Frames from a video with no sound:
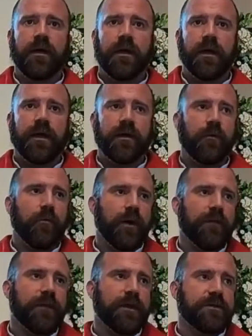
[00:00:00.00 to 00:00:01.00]
and a one
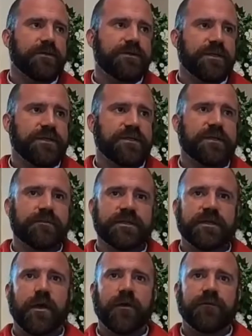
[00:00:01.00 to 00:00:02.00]
that Jesus
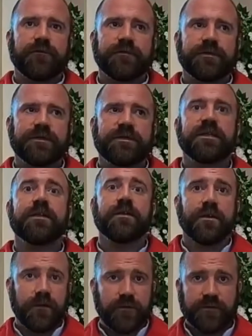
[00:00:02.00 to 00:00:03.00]
himself didn't
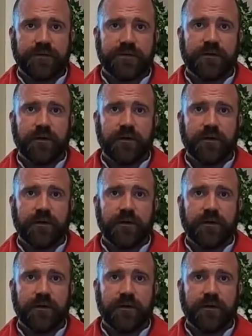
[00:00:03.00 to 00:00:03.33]
use.